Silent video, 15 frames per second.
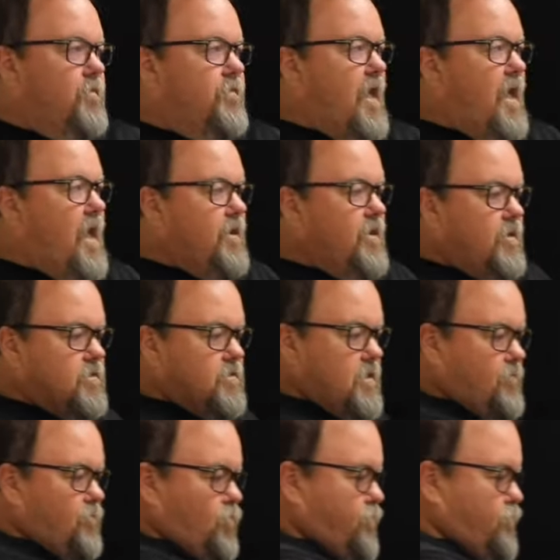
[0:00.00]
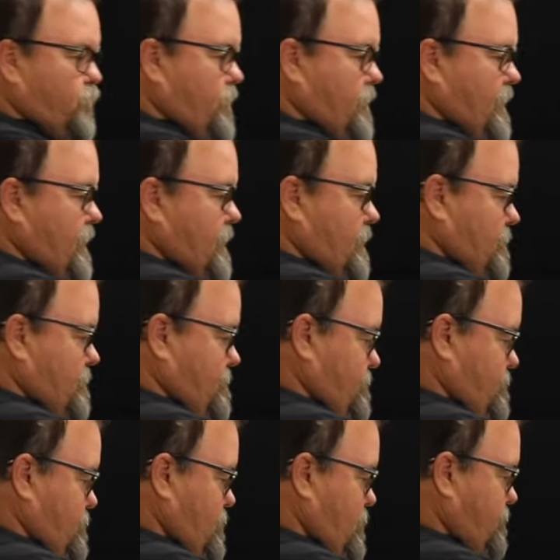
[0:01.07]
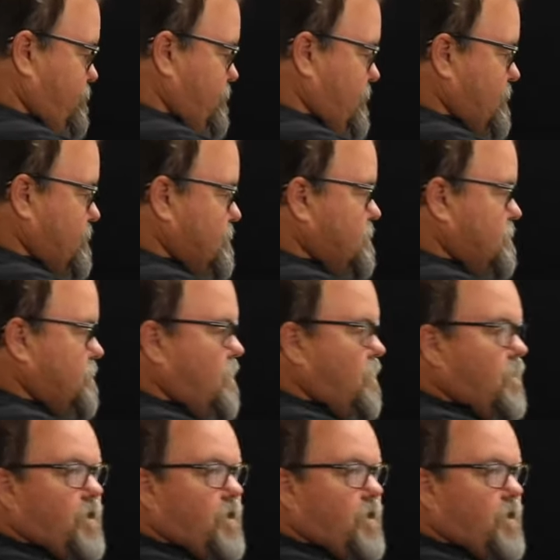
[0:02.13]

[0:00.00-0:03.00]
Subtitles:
that is level 3 of this.